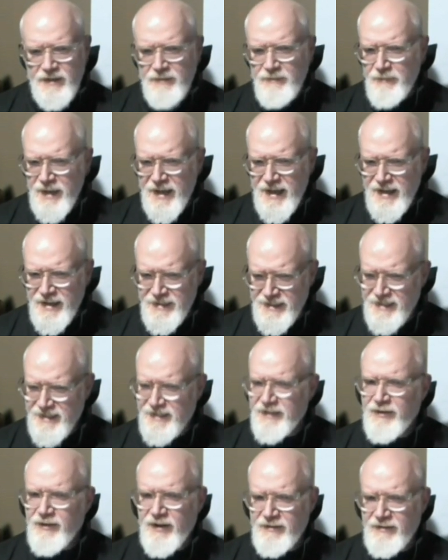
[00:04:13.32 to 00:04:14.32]
There may
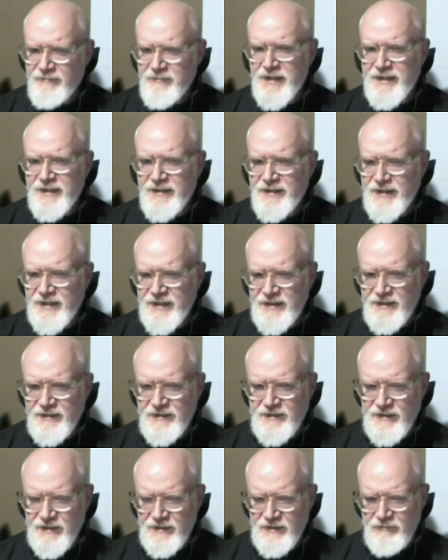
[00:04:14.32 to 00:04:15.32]
still have been
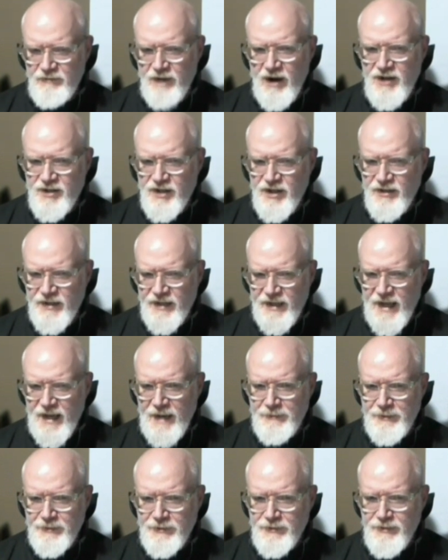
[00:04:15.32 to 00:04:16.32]
the rush on the
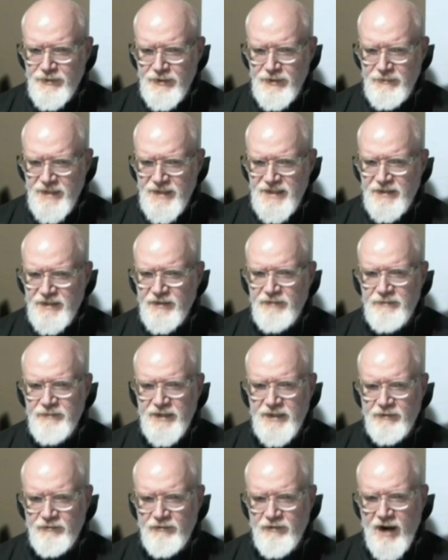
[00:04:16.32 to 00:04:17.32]
Capitol, there may still have
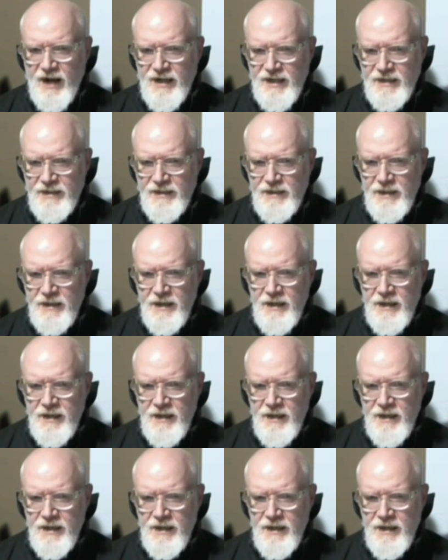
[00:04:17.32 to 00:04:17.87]
been a riot,